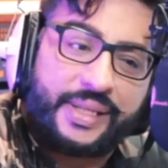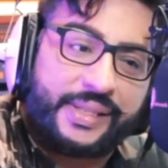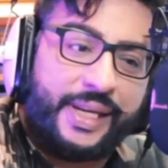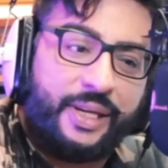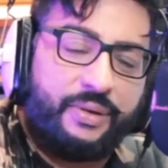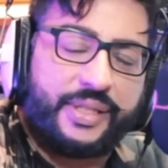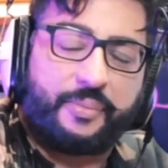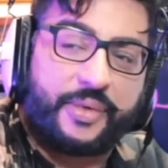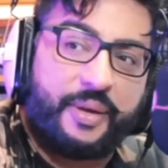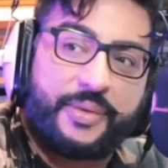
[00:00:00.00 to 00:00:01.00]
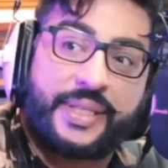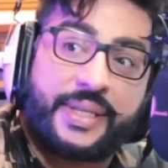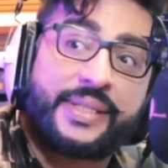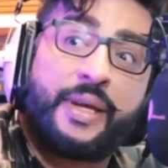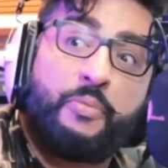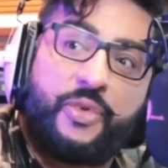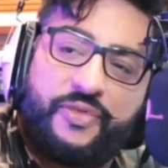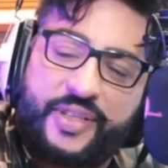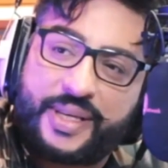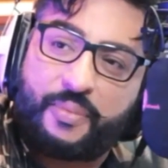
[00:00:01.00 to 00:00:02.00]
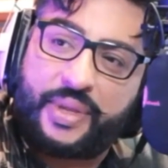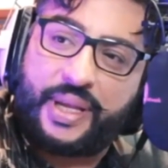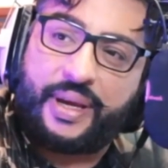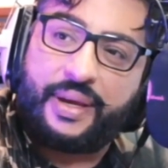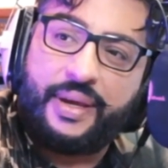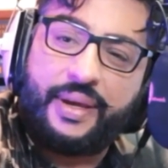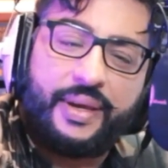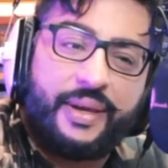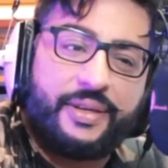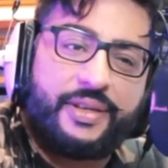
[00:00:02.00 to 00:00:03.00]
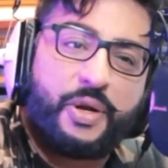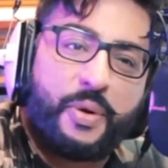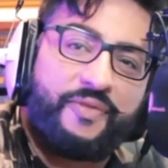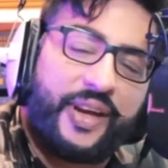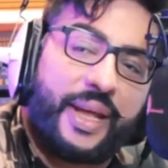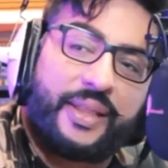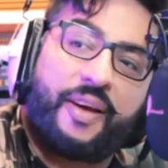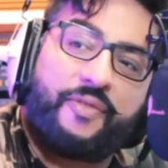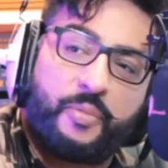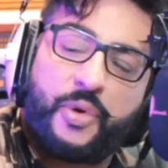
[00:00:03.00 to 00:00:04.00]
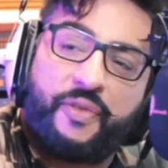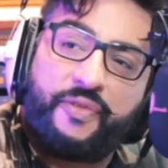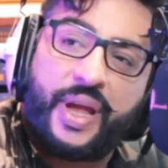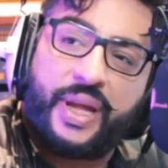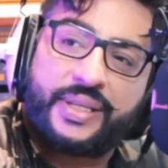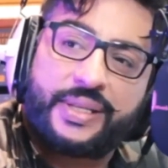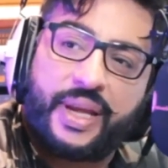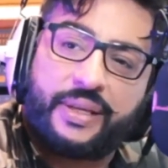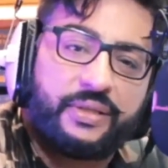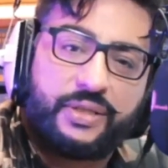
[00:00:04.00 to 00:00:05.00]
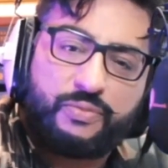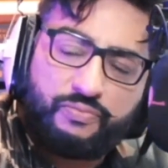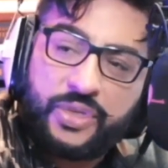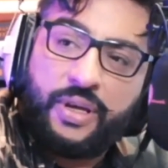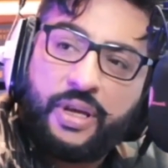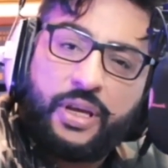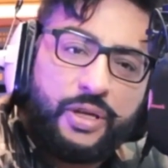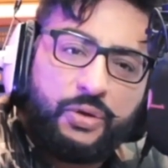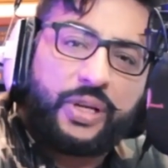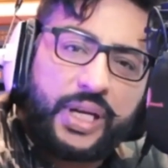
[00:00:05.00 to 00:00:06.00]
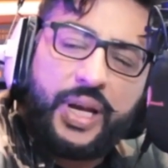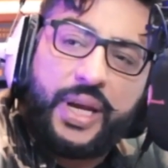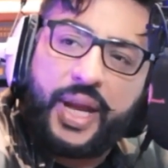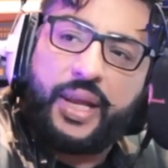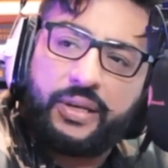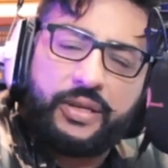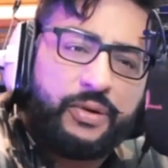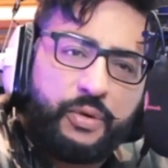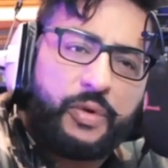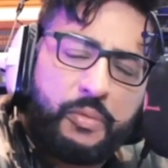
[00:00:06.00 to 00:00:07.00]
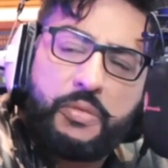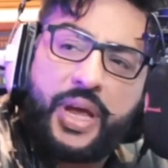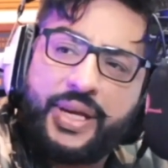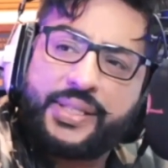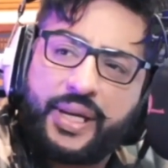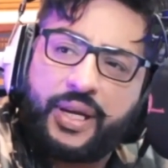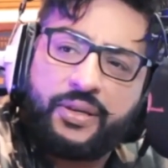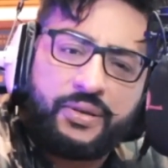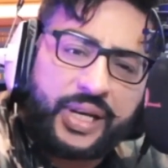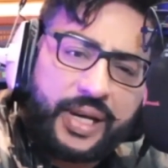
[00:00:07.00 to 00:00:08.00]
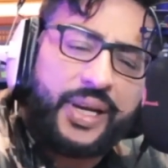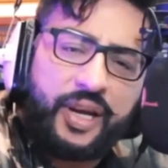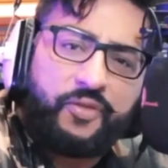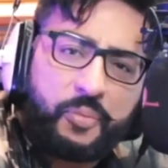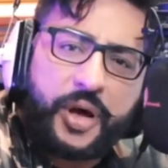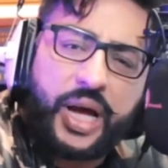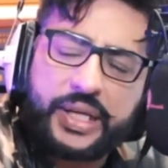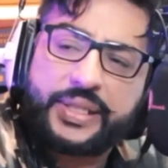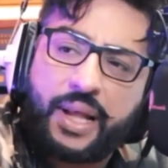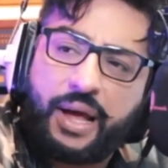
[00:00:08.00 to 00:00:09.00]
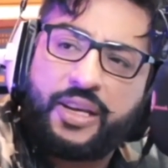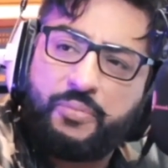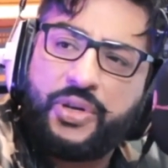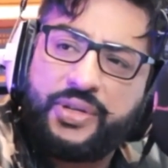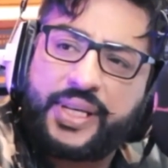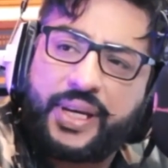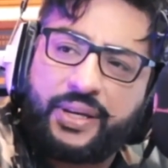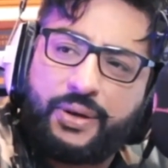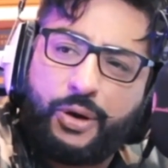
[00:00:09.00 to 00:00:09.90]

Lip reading: They see you sometimes as a symbol for something. Do you ever get that from your fans? Like, you're killing it. You're amazing. You're killing it for Pakistani music.